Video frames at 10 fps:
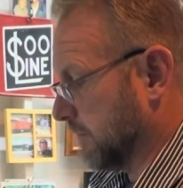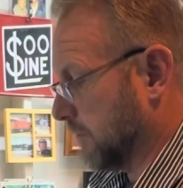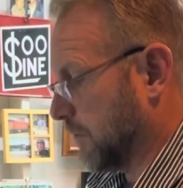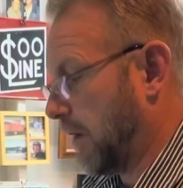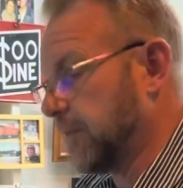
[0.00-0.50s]

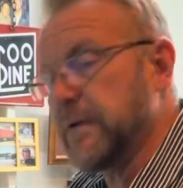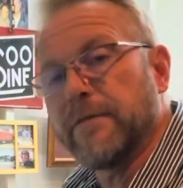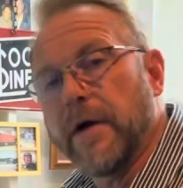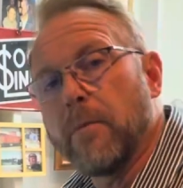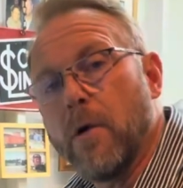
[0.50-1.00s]
correct me
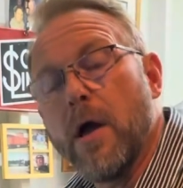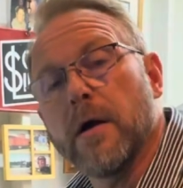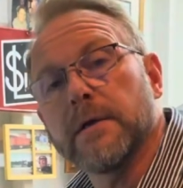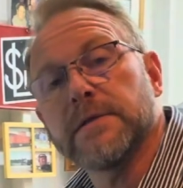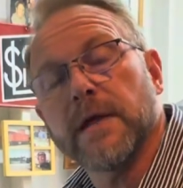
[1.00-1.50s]
if I'm
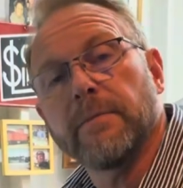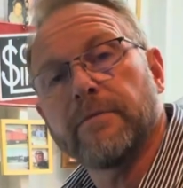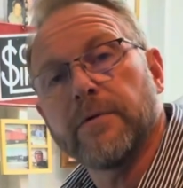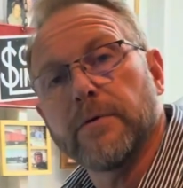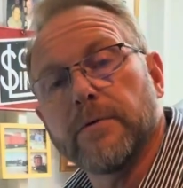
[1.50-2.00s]
wrong, some
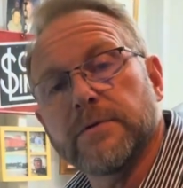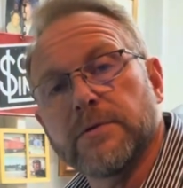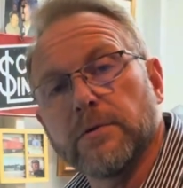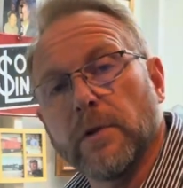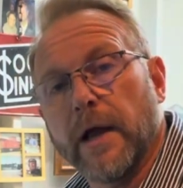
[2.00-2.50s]
of you
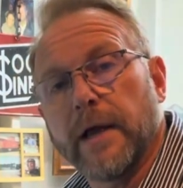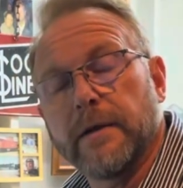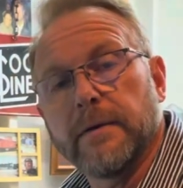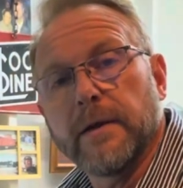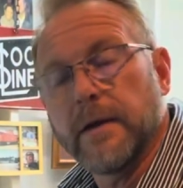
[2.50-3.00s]
Soo
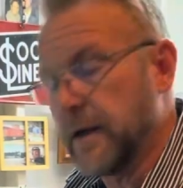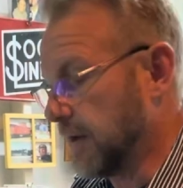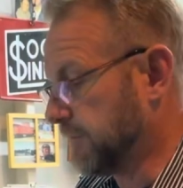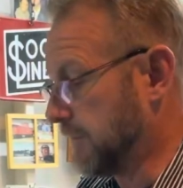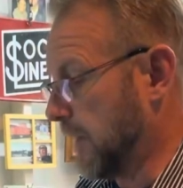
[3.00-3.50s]
Line
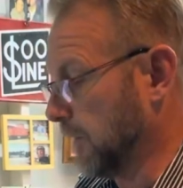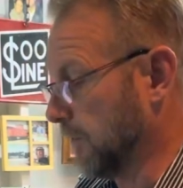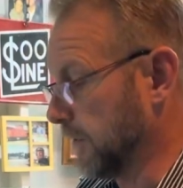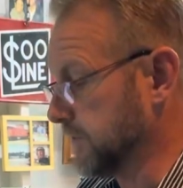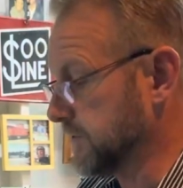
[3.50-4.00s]

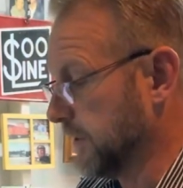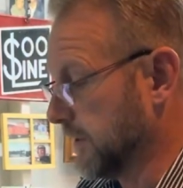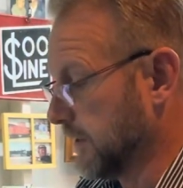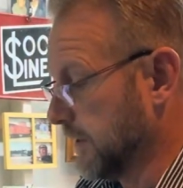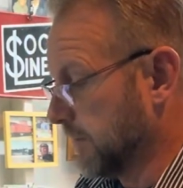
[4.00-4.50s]
followers,
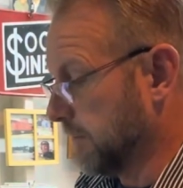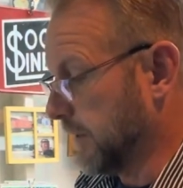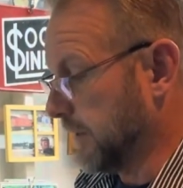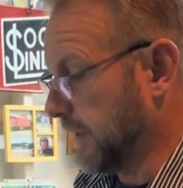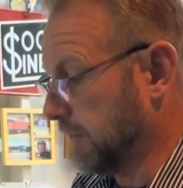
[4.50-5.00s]

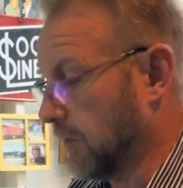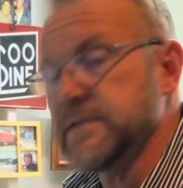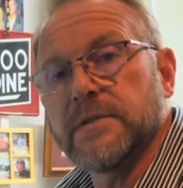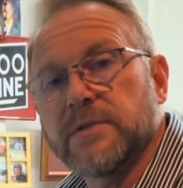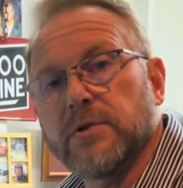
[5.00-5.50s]
but it
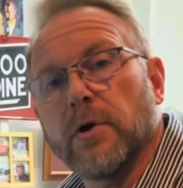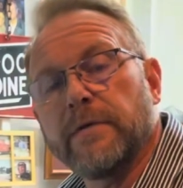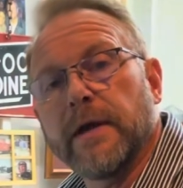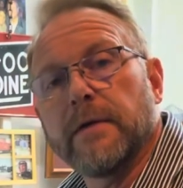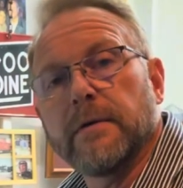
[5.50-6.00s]
wasn't
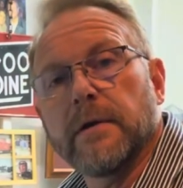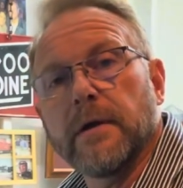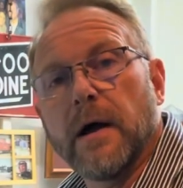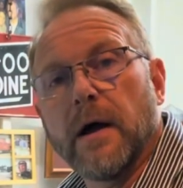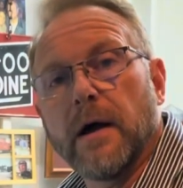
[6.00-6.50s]
serving
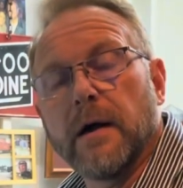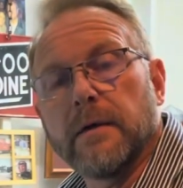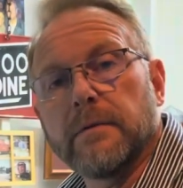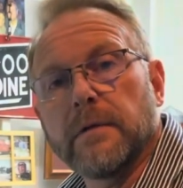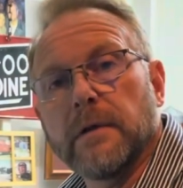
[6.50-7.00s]

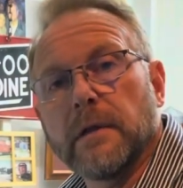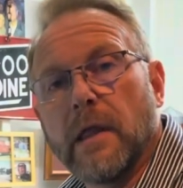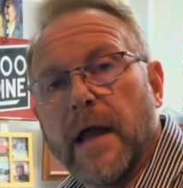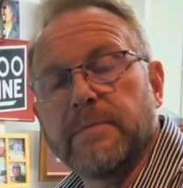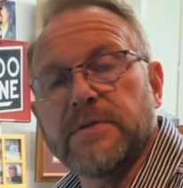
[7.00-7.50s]

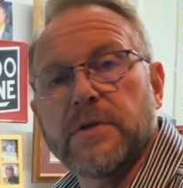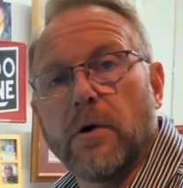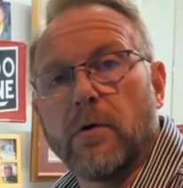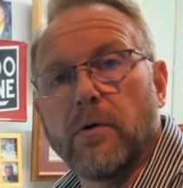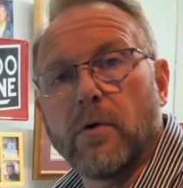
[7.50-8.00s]

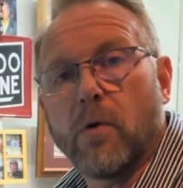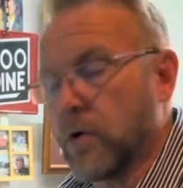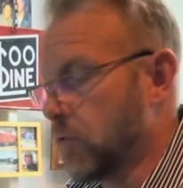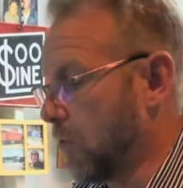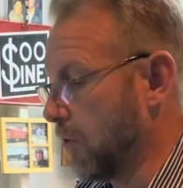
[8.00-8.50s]
limestone
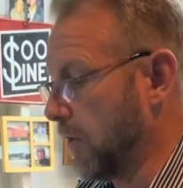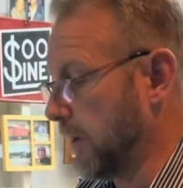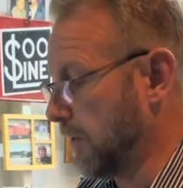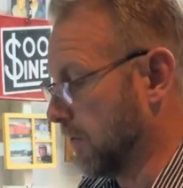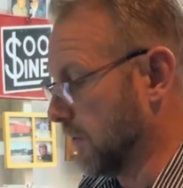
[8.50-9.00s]
or
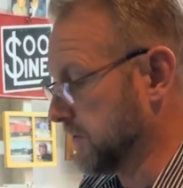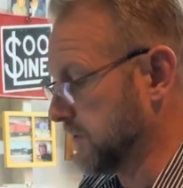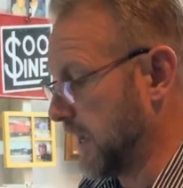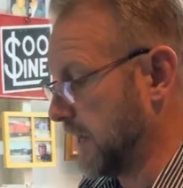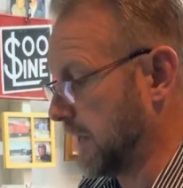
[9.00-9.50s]
quarry or
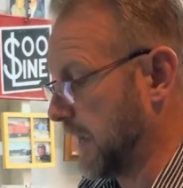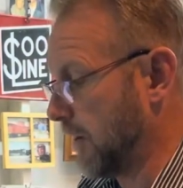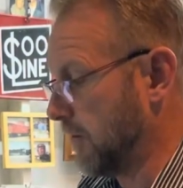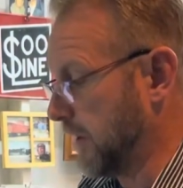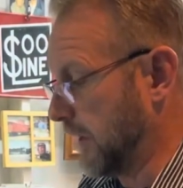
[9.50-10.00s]
sandy
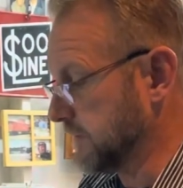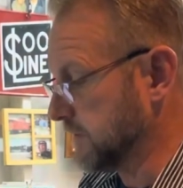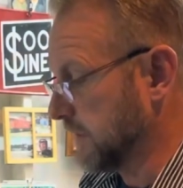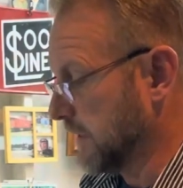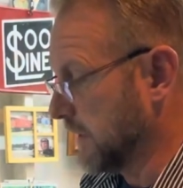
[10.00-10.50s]

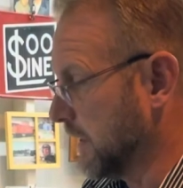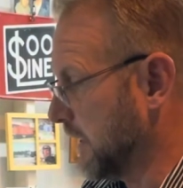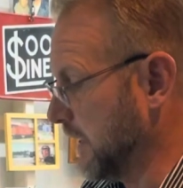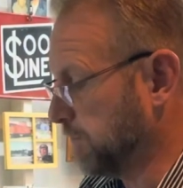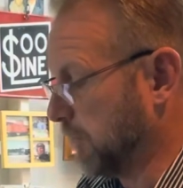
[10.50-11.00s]
areas.
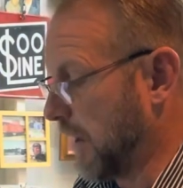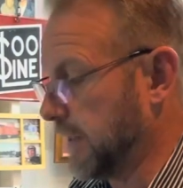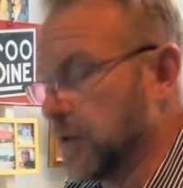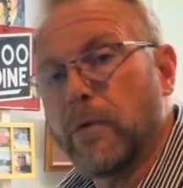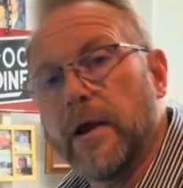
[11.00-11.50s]
It
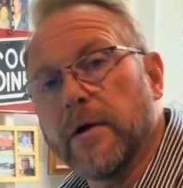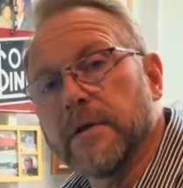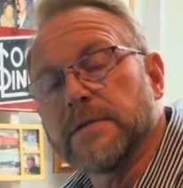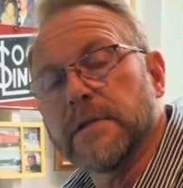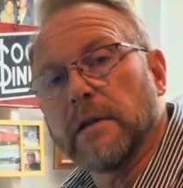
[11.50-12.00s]
plied the
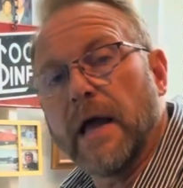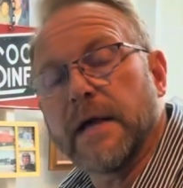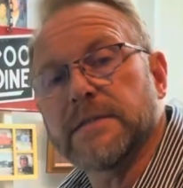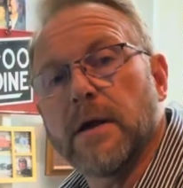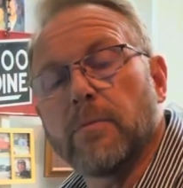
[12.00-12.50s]
rails in the
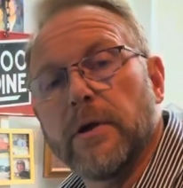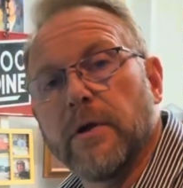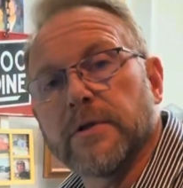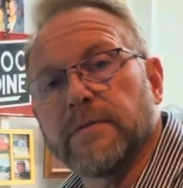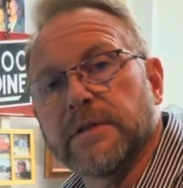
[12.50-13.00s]
last number of
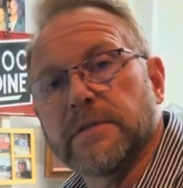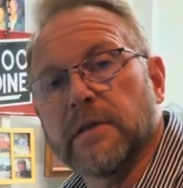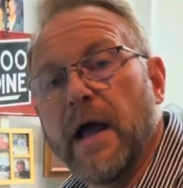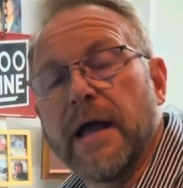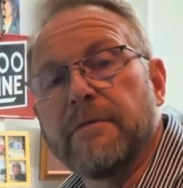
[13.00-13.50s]
years of its
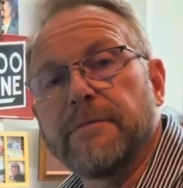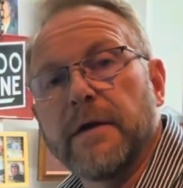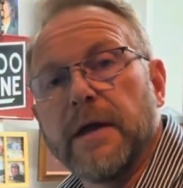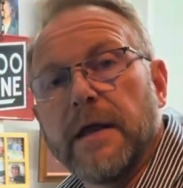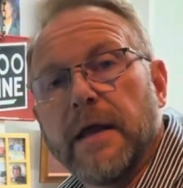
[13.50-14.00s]
life
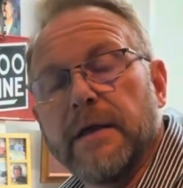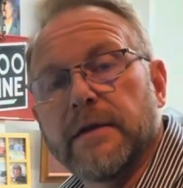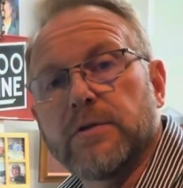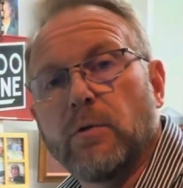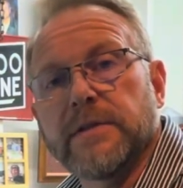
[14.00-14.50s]
in the
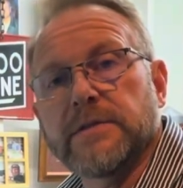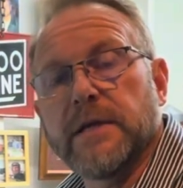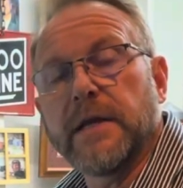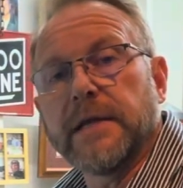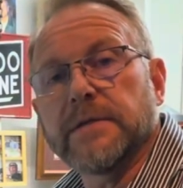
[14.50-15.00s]
Twin
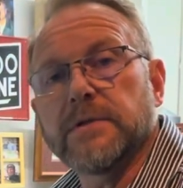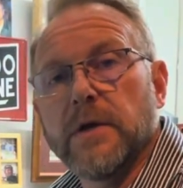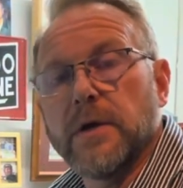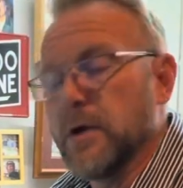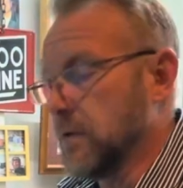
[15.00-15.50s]
Cities,
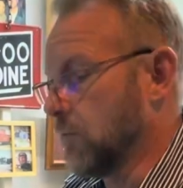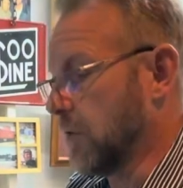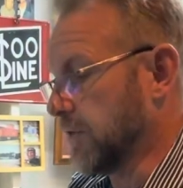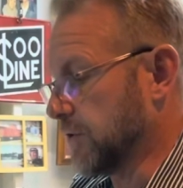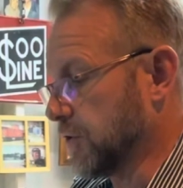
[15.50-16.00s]

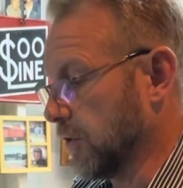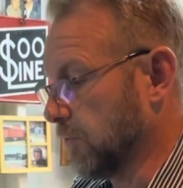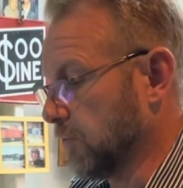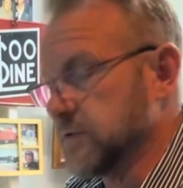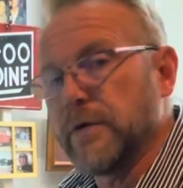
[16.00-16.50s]
where the
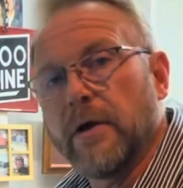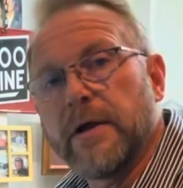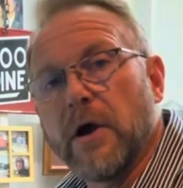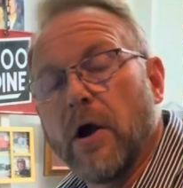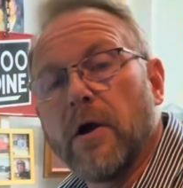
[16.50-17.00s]
dirt was very
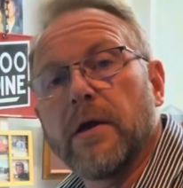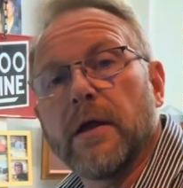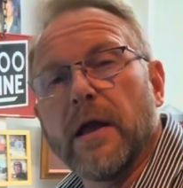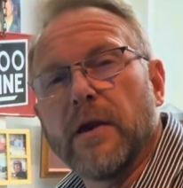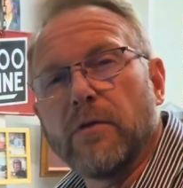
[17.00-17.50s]
dark
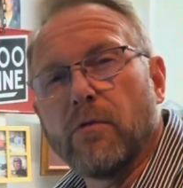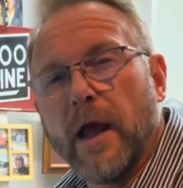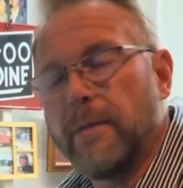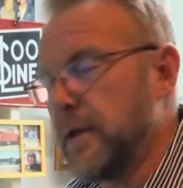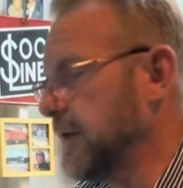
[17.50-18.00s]
and
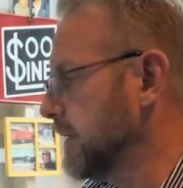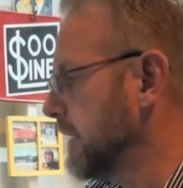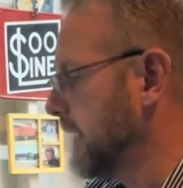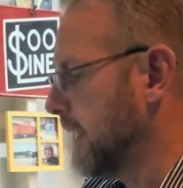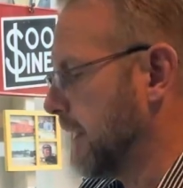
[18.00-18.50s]
grimy,
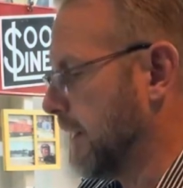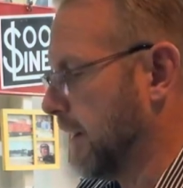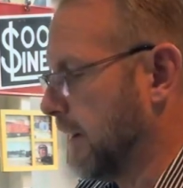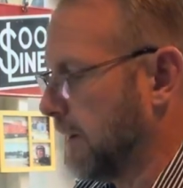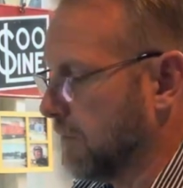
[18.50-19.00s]

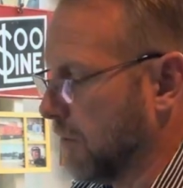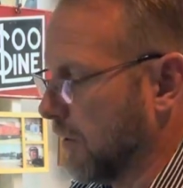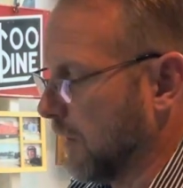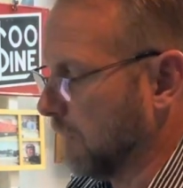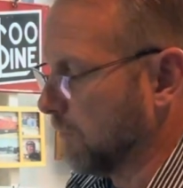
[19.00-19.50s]
where
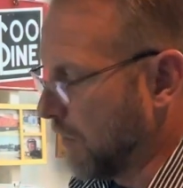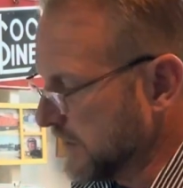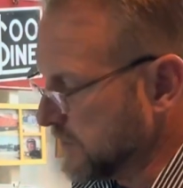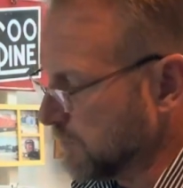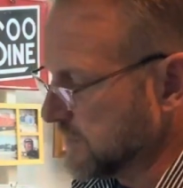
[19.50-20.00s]
a
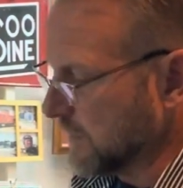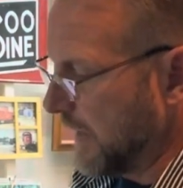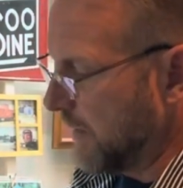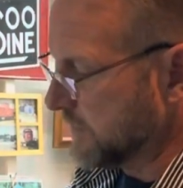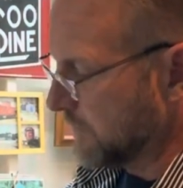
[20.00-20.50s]
rust was
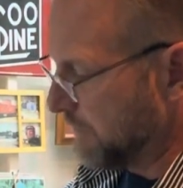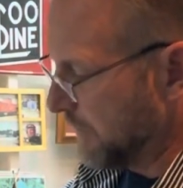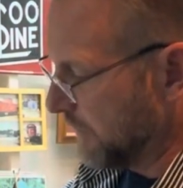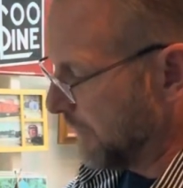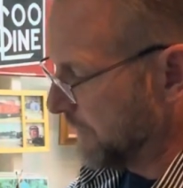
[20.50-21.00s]
allowed to
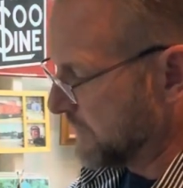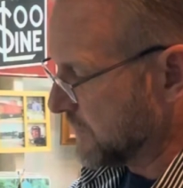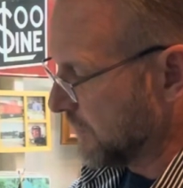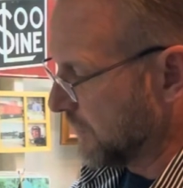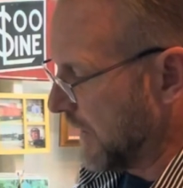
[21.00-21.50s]
build up in
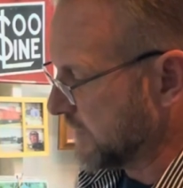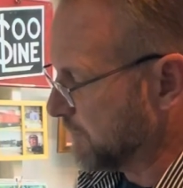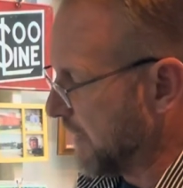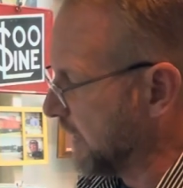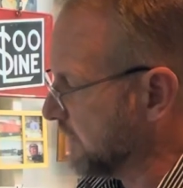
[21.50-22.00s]
certain
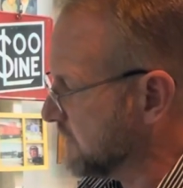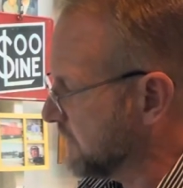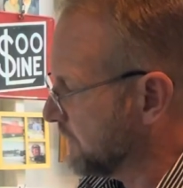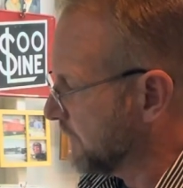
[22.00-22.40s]
aspects,